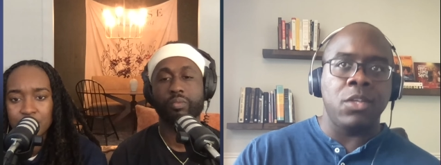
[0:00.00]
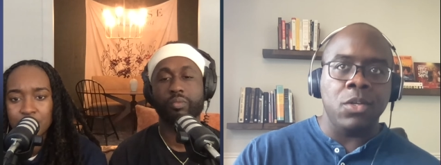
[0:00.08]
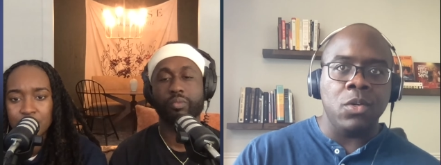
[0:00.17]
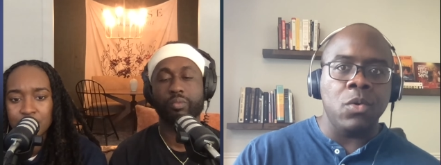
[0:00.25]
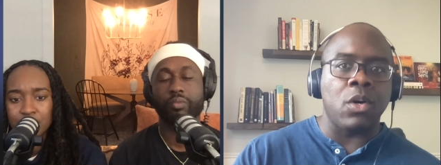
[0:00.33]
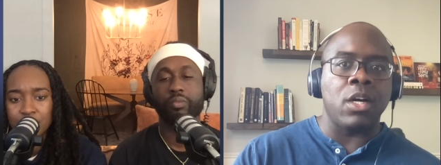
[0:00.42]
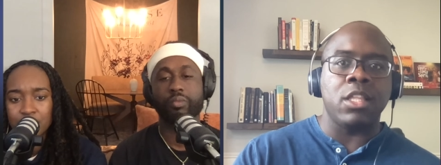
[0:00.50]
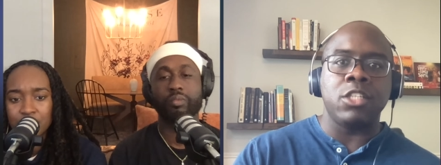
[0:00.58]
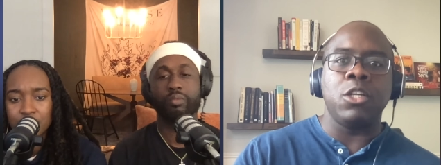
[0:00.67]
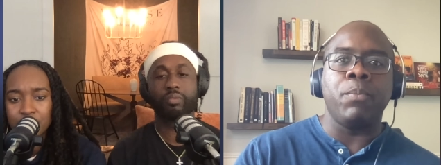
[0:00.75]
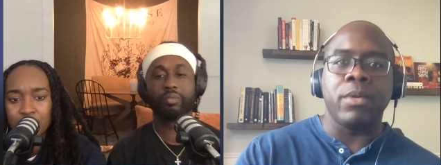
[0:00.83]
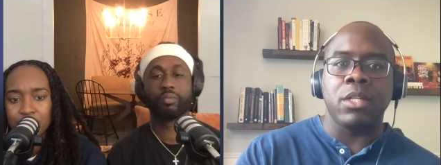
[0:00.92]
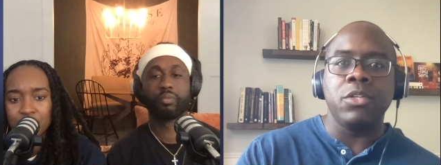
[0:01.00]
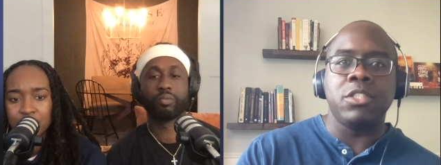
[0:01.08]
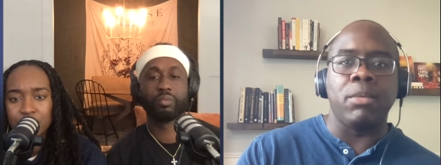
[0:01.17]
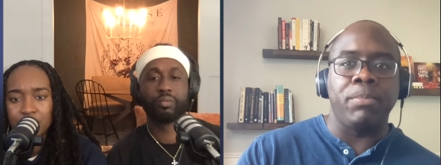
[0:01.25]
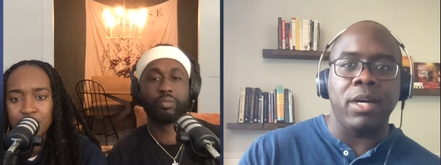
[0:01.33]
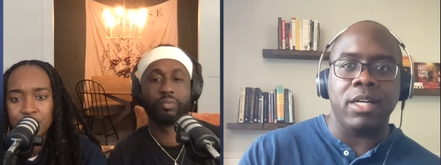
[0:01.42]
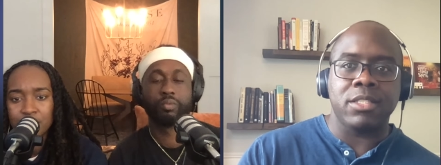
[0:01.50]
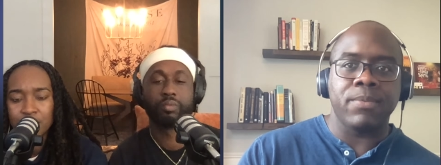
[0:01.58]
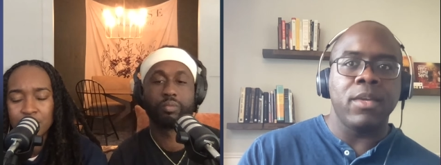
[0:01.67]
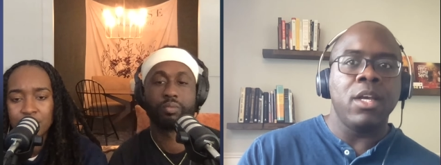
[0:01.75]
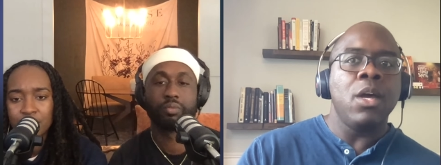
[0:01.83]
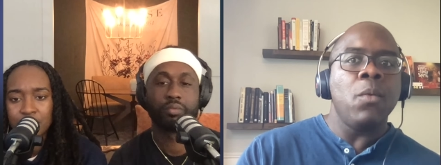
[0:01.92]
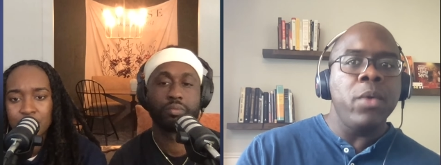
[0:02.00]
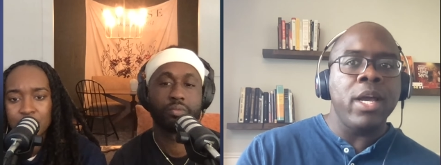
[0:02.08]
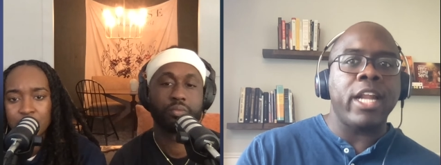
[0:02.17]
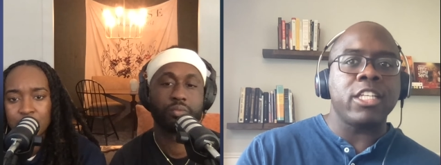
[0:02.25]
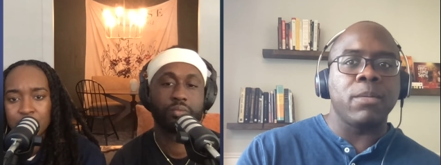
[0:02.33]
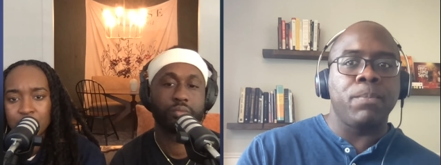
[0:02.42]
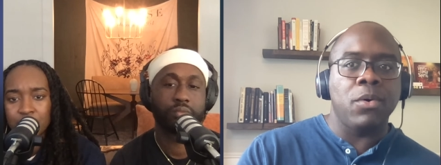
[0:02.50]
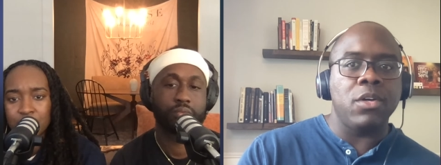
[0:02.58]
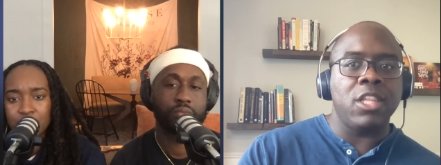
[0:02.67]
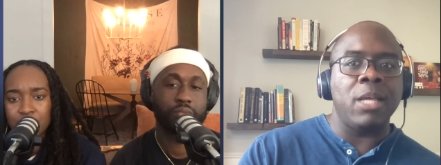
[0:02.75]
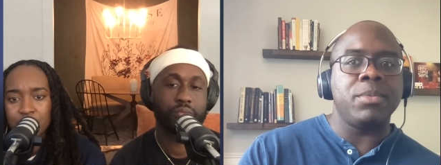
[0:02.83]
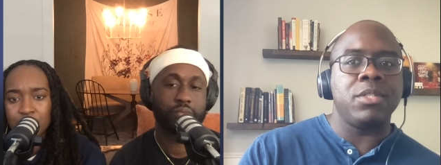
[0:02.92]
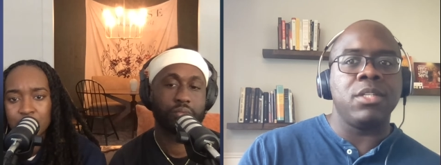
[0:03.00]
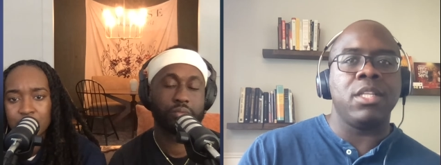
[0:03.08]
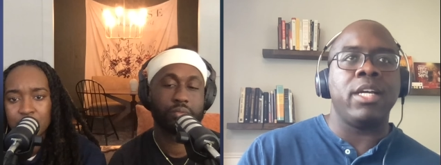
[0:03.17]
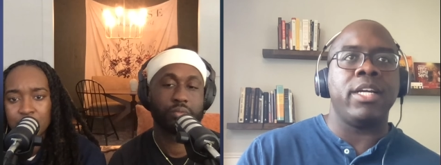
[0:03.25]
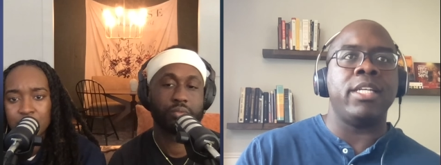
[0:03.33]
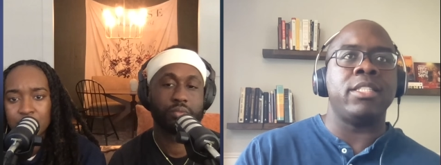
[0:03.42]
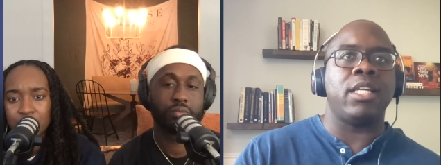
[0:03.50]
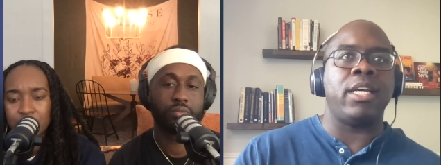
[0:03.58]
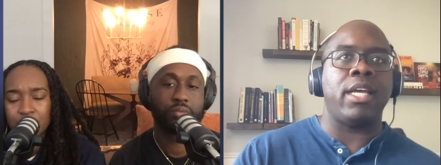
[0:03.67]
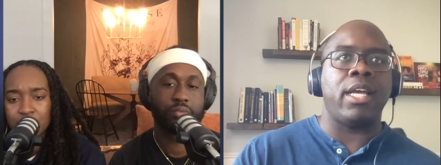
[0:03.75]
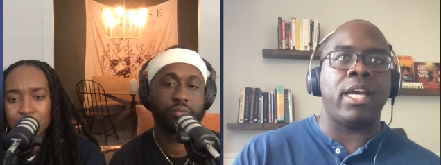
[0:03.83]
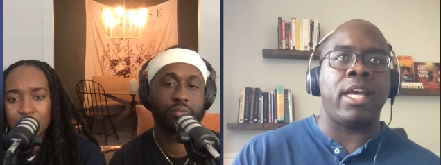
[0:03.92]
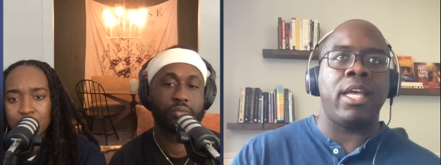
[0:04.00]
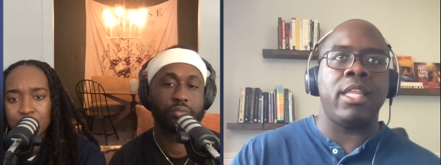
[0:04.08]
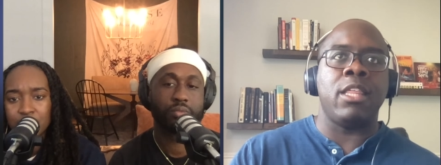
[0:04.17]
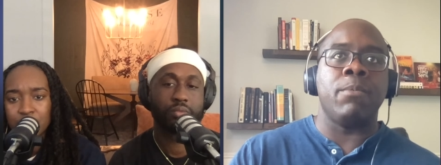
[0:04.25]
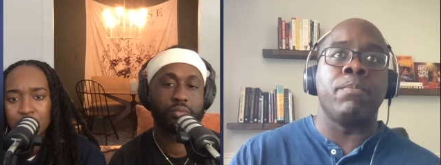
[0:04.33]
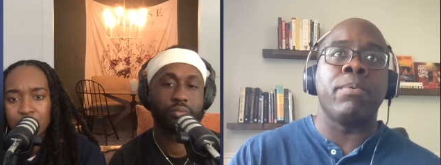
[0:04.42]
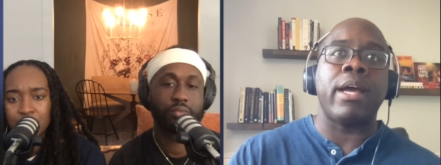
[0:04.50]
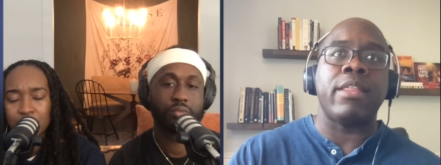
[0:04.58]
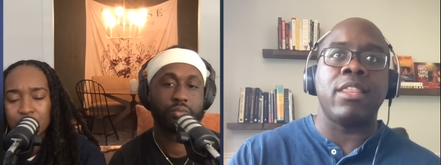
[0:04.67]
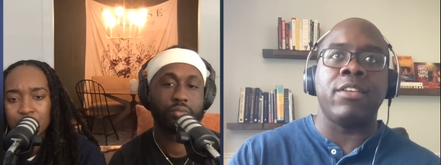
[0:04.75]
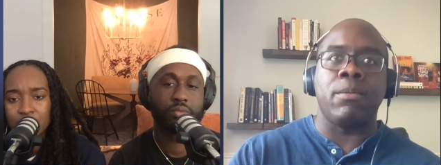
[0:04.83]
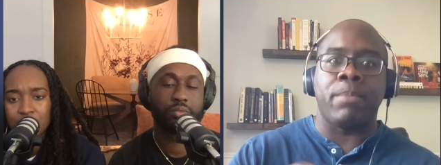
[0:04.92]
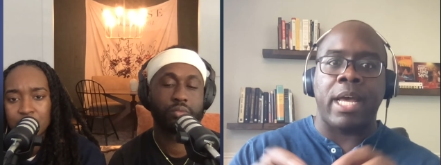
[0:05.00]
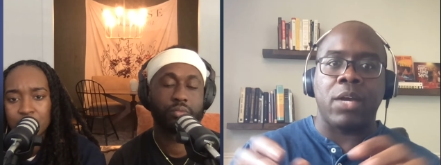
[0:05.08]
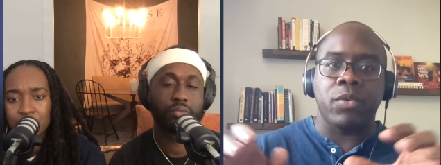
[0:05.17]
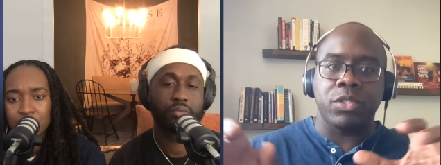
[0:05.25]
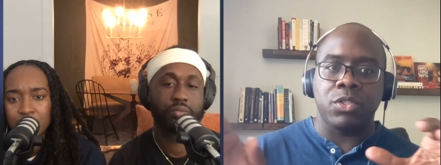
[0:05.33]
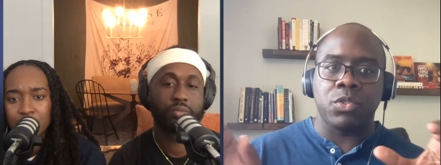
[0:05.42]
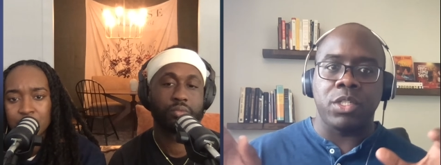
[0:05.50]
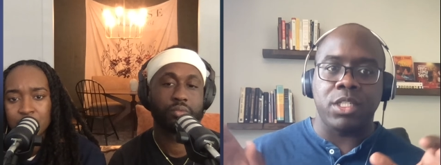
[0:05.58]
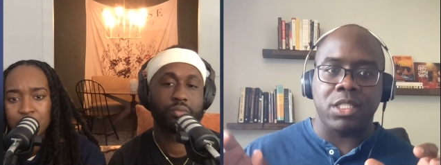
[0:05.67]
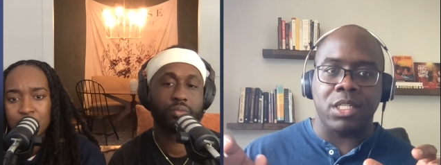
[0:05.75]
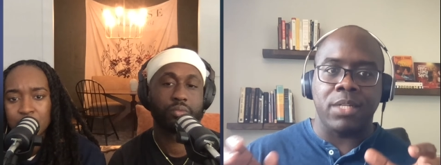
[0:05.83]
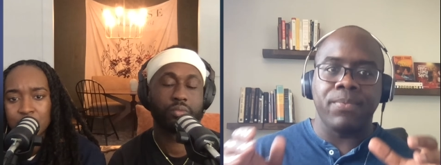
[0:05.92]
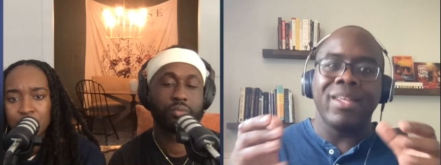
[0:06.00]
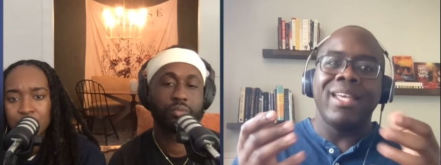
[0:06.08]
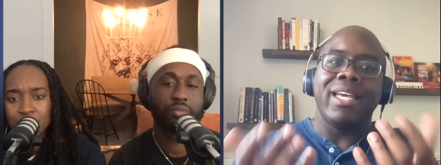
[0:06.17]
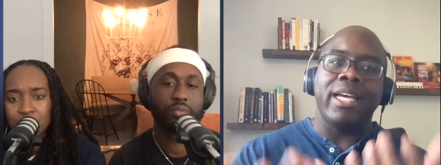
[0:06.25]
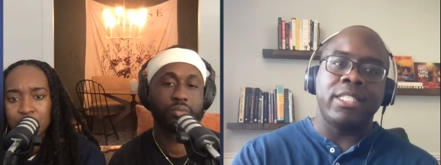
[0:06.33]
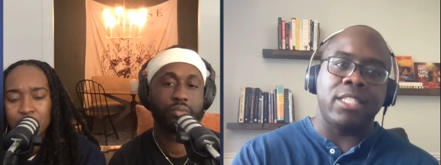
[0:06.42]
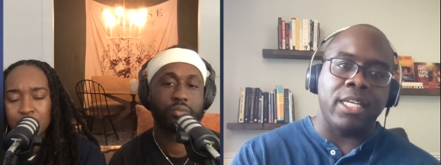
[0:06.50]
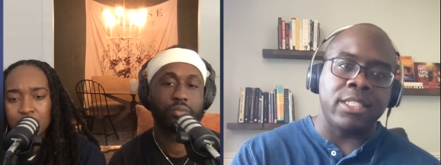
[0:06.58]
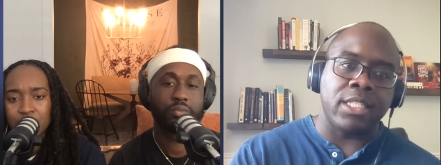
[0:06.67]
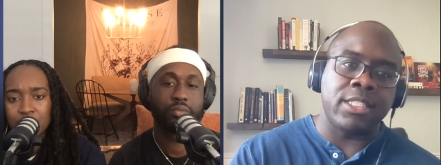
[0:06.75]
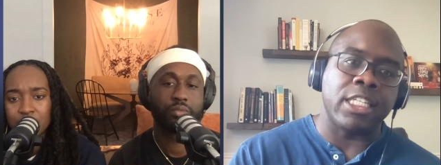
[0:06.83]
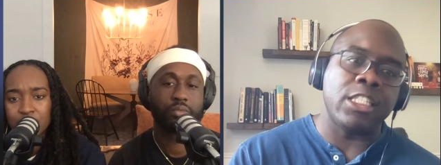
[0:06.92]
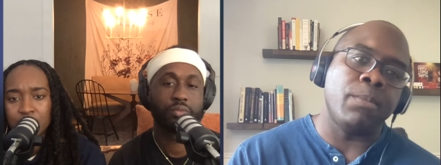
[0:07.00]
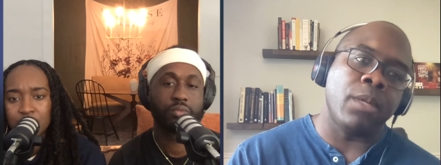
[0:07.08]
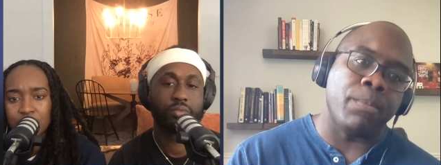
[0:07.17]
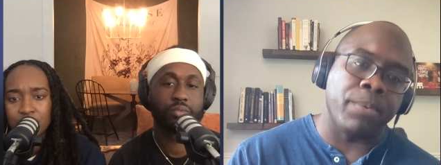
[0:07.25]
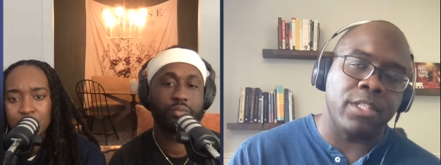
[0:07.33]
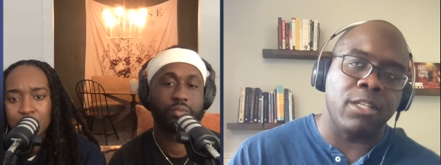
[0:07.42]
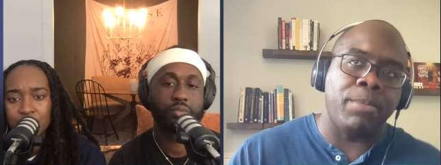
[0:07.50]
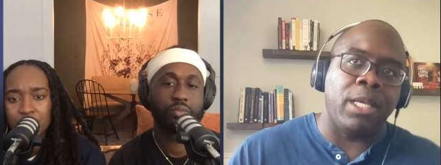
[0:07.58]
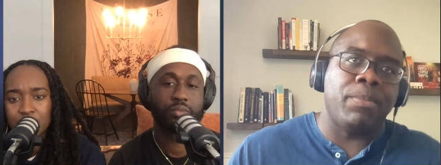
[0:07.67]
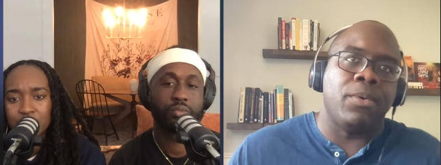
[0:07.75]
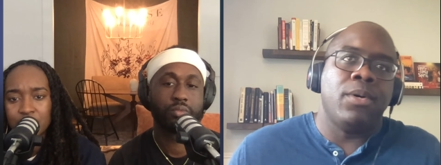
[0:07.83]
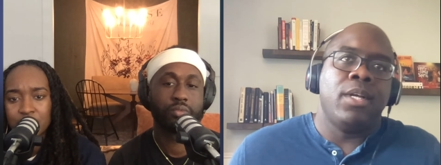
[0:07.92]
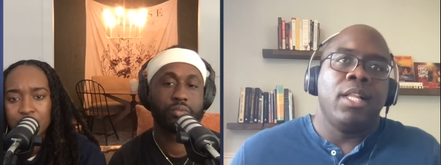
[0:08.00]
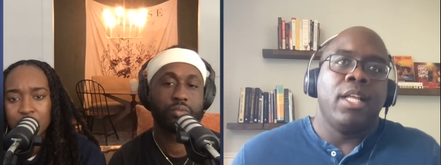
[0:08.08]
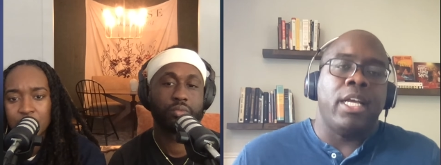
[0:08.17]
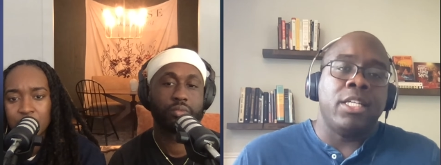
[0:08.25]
Speaker 1: like you or others who produce the books, we got to support them so that there is a, a the breadth of the black Christian tradition is, is accessible and print to people